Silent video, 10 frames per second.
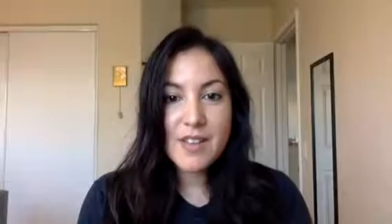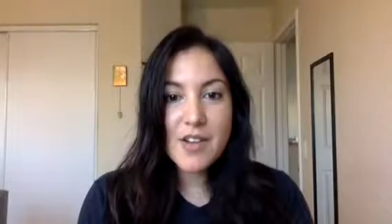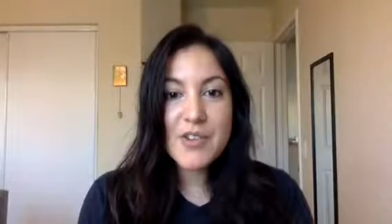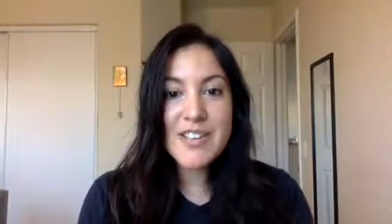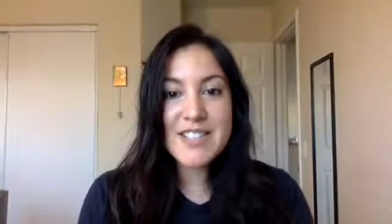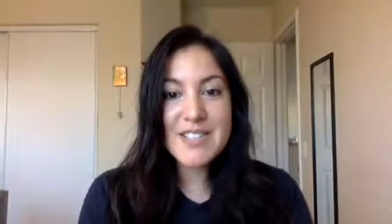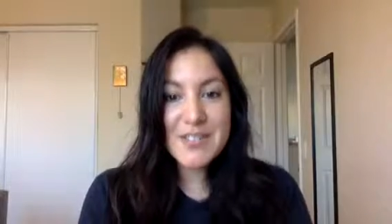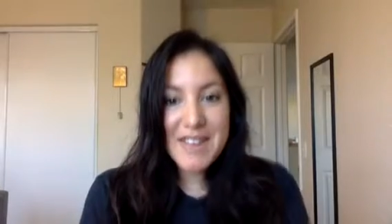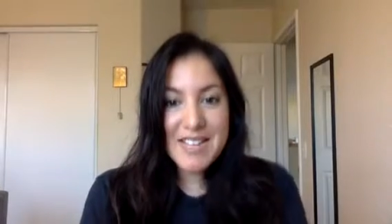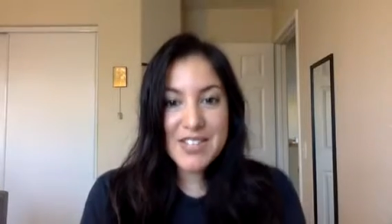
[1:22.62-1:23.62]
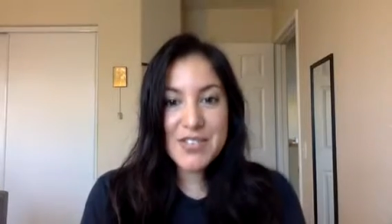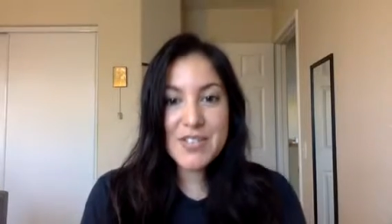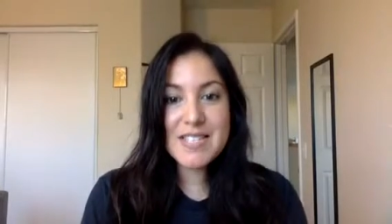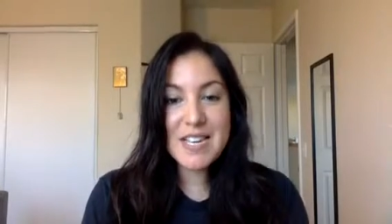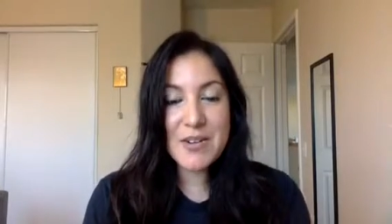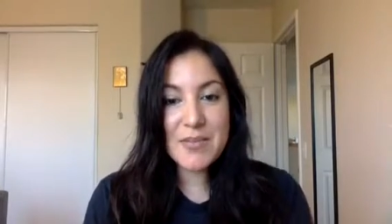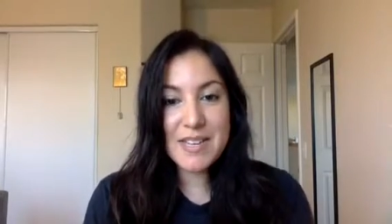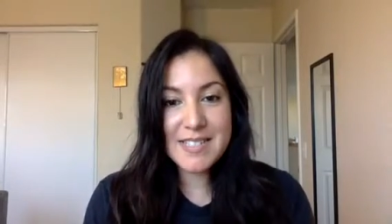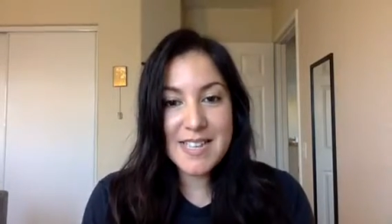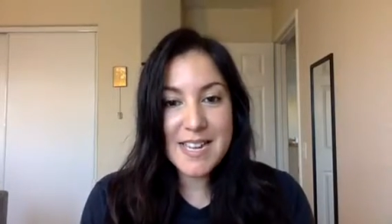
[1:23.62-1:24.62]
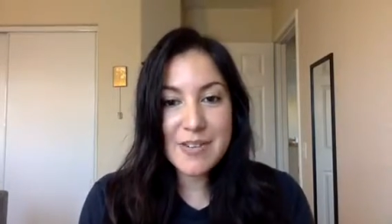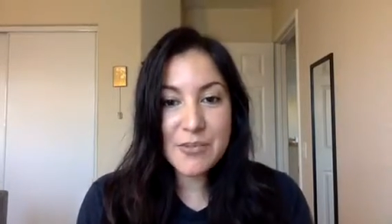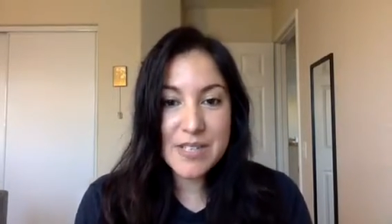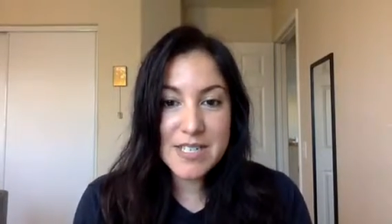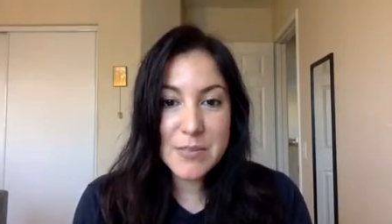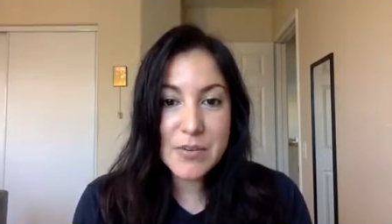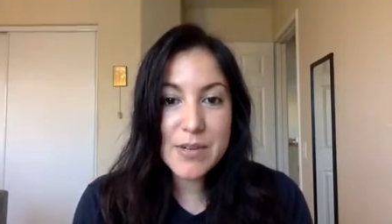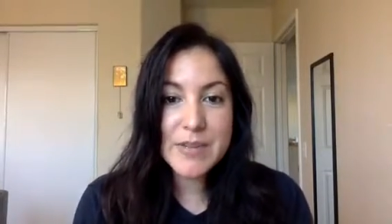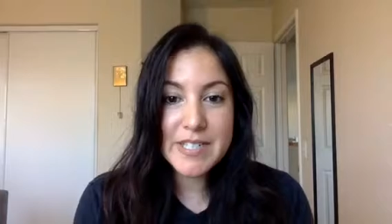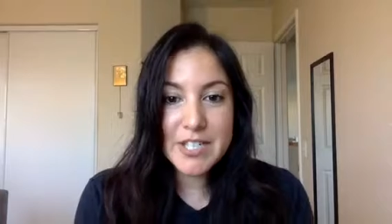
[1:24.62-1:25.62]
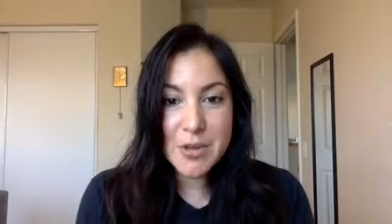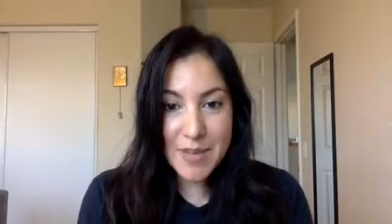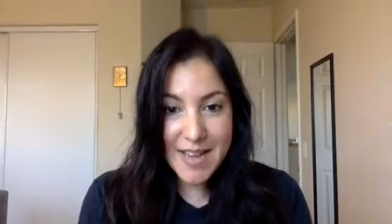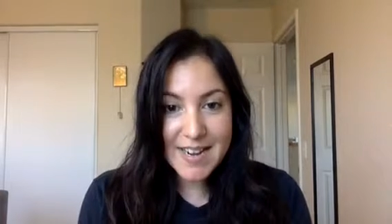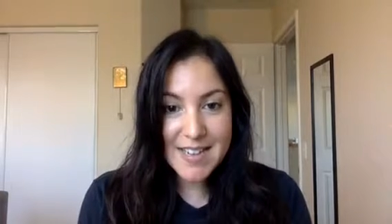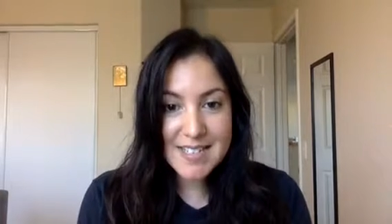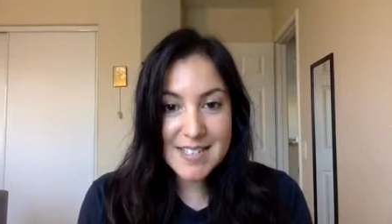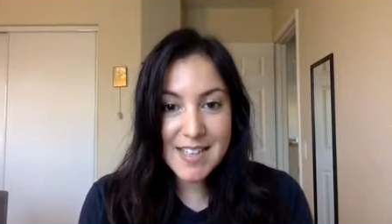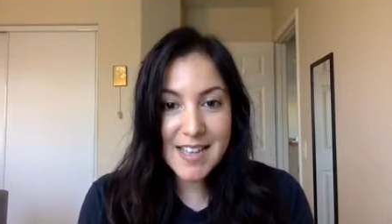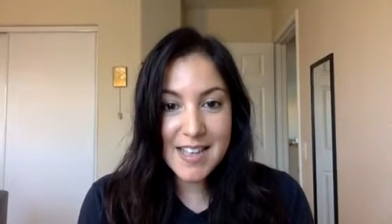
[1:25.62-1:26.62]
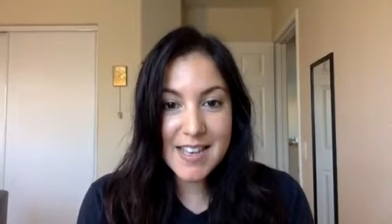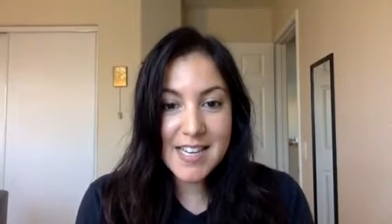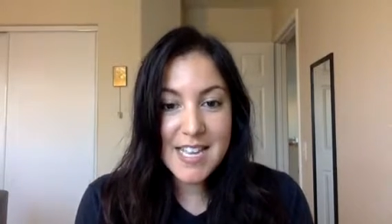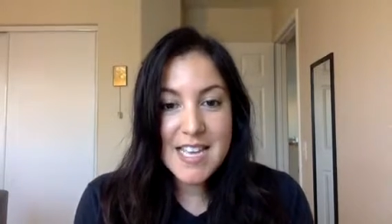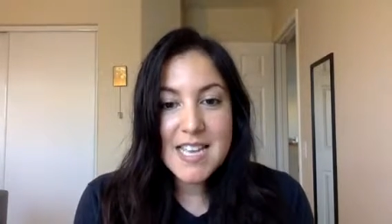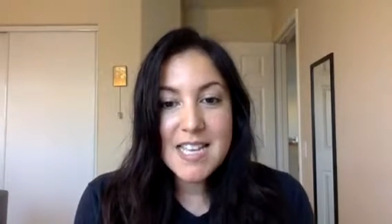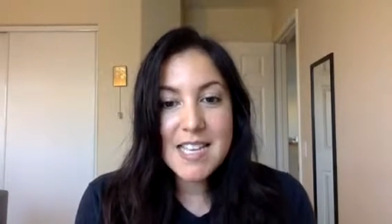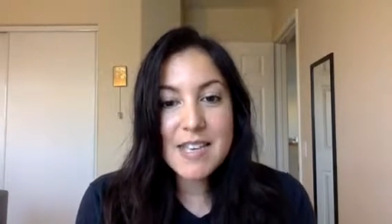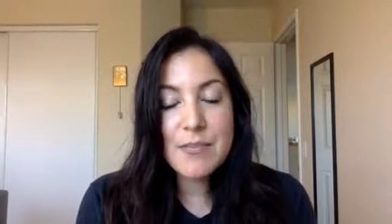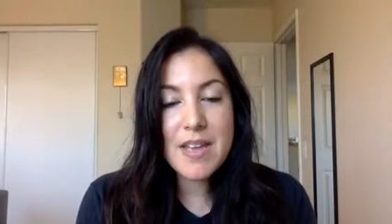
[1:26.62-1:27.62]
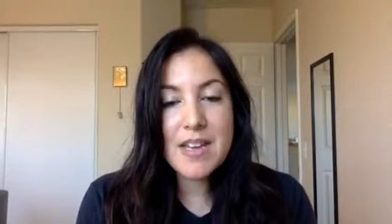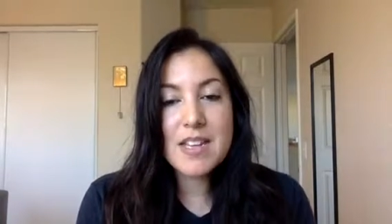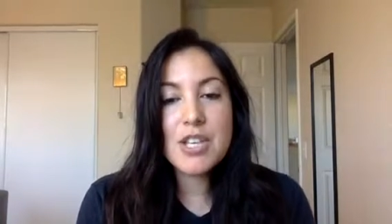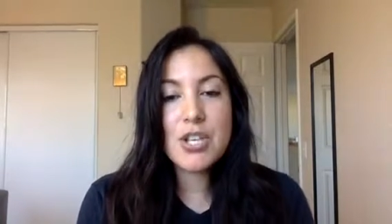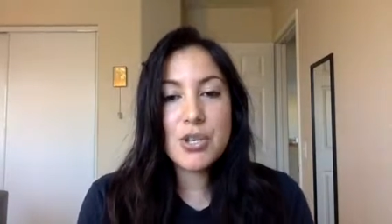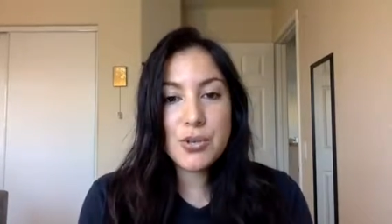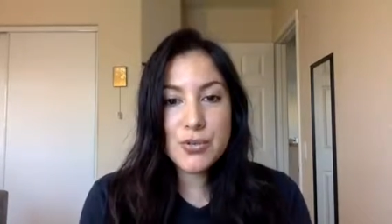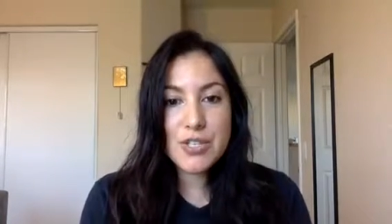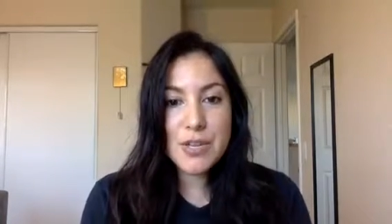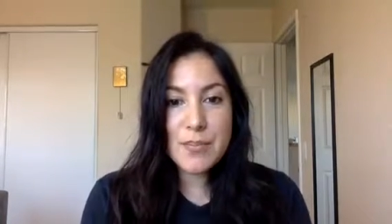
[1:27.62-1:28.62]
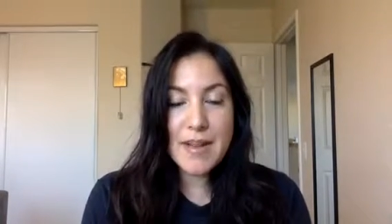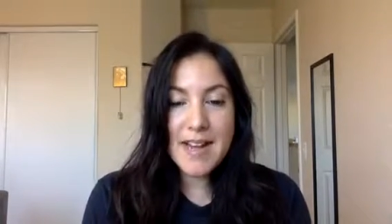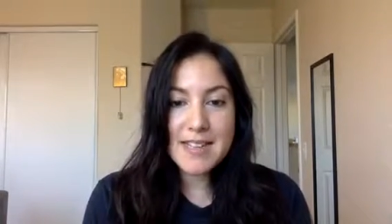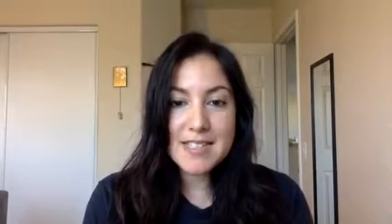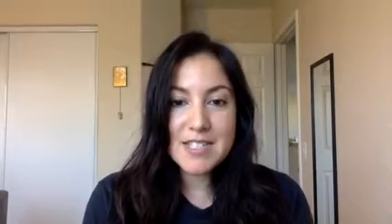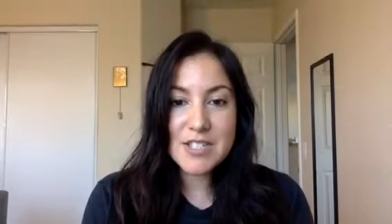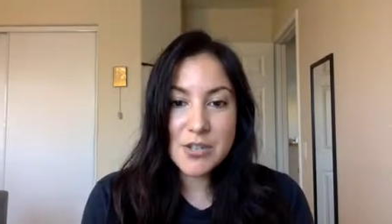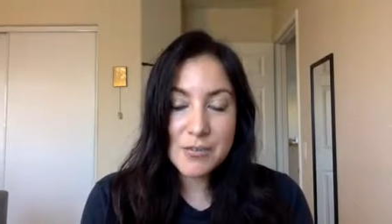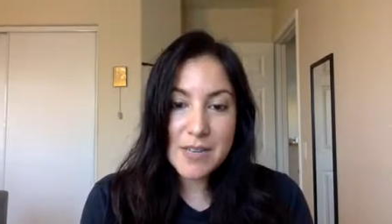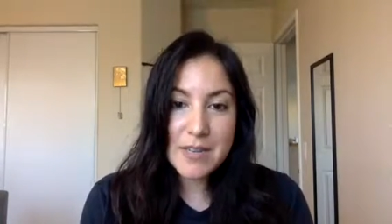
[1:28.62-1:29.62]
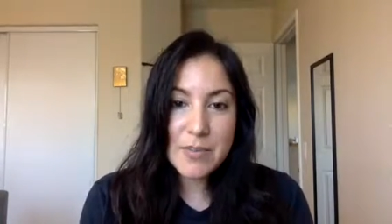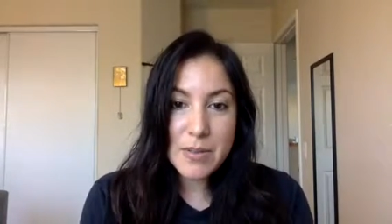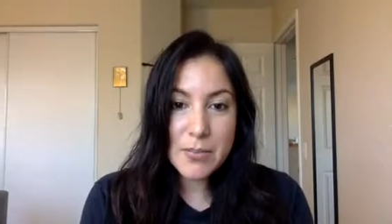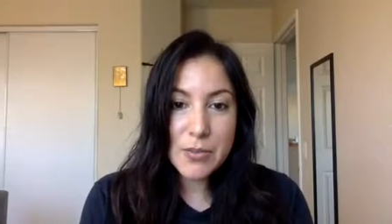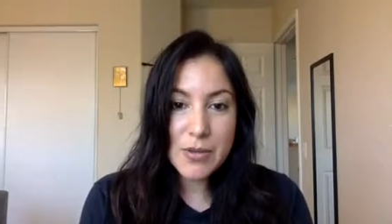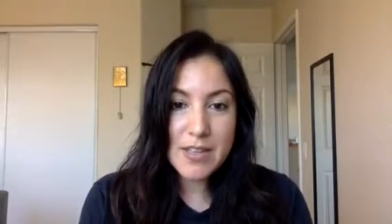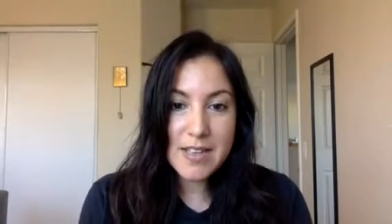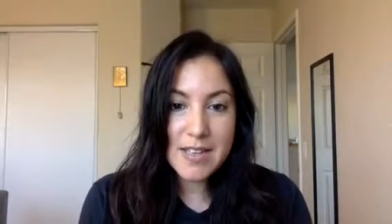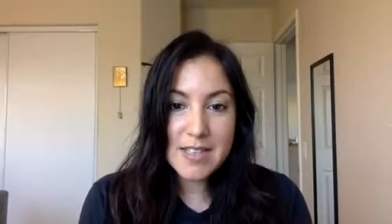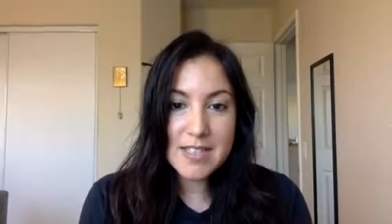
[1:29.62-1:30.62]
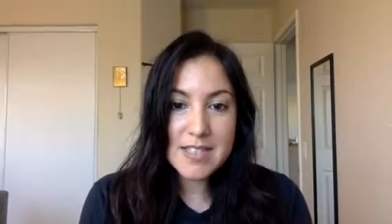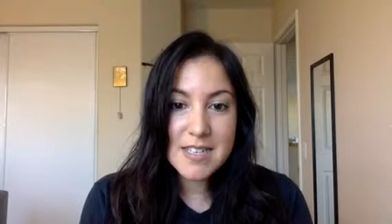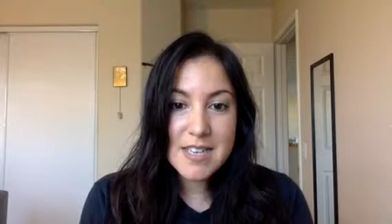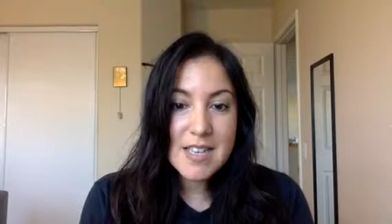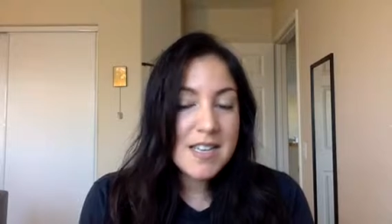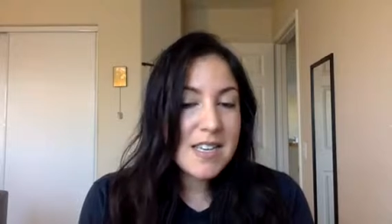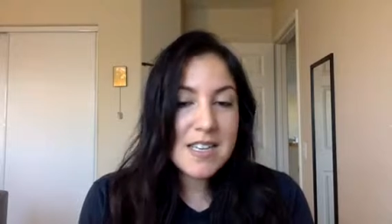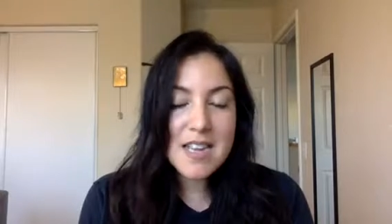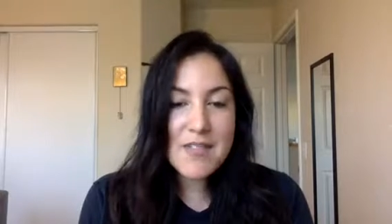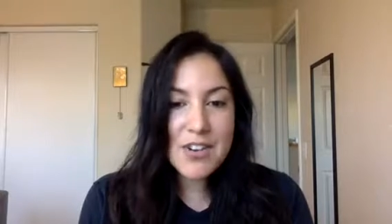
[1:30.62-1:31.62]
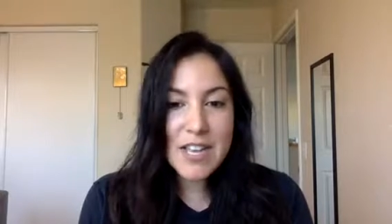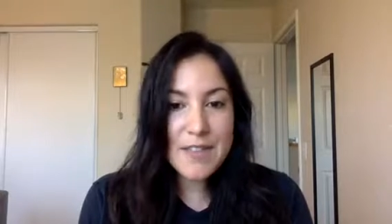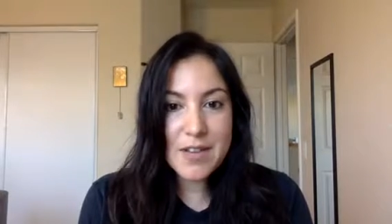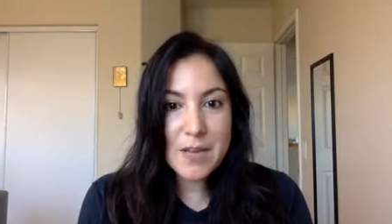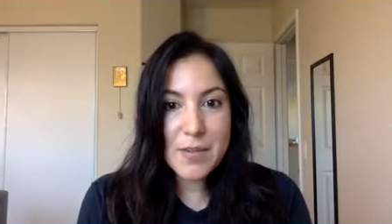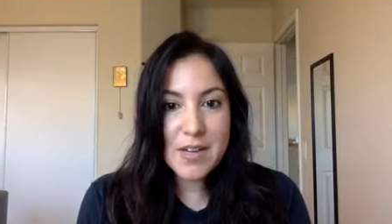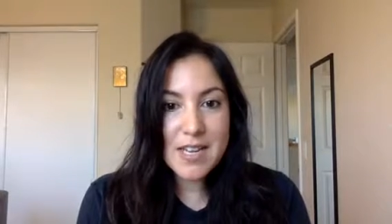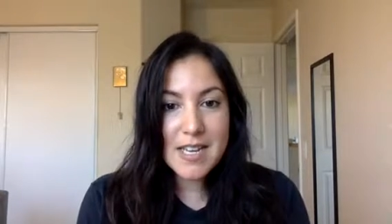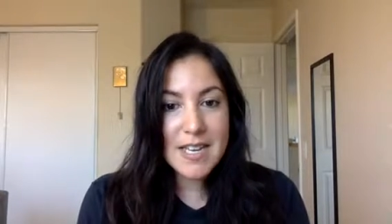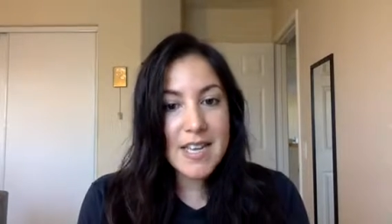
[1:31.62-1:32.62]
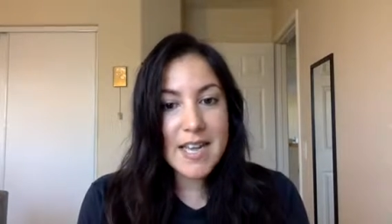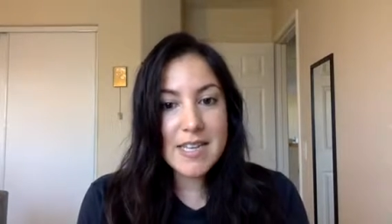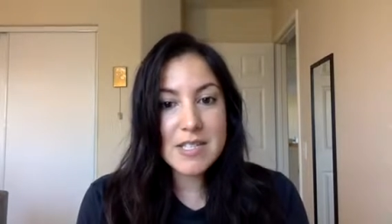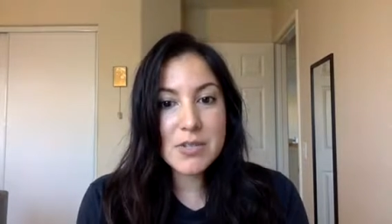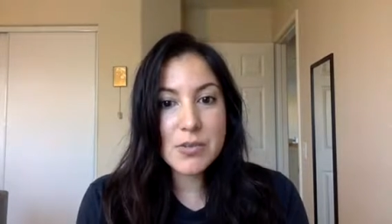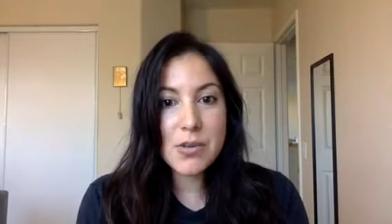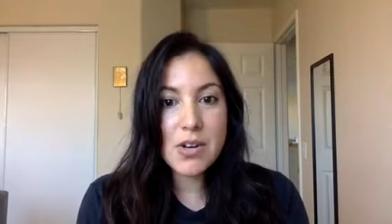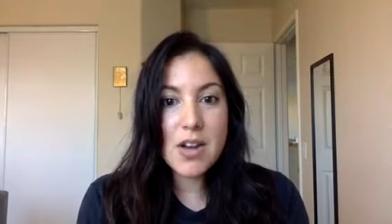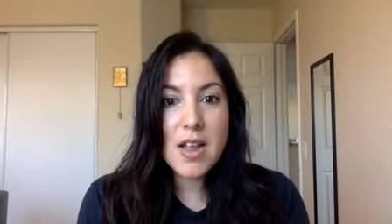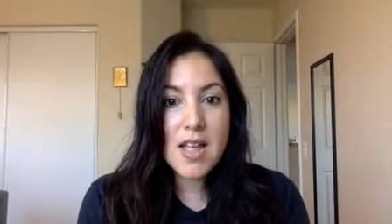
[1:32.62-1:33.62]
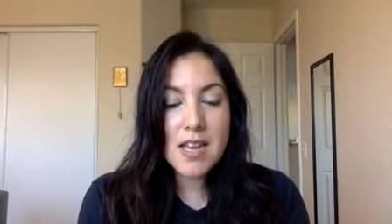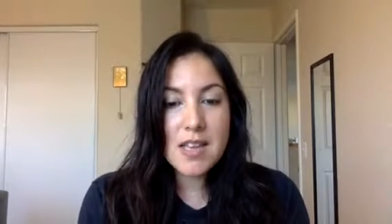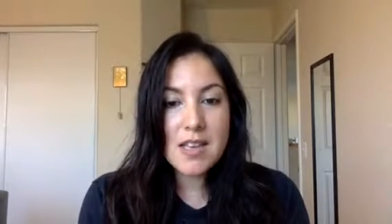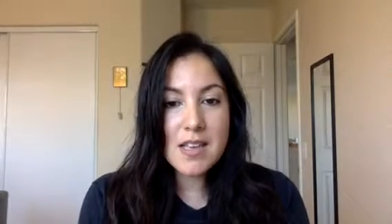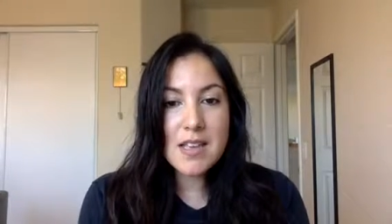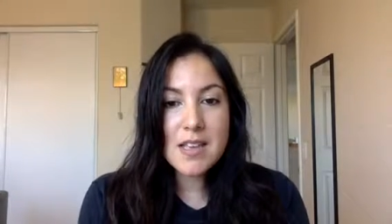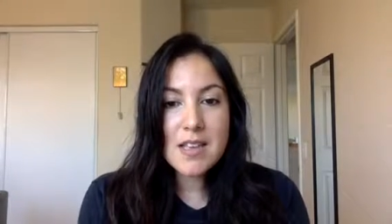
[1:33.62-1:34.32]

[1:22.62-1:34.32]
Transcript: Okay, so as you can tell, my dad was pretty much a badass, and he made a huge impact to so many people and he never gave up on any case or any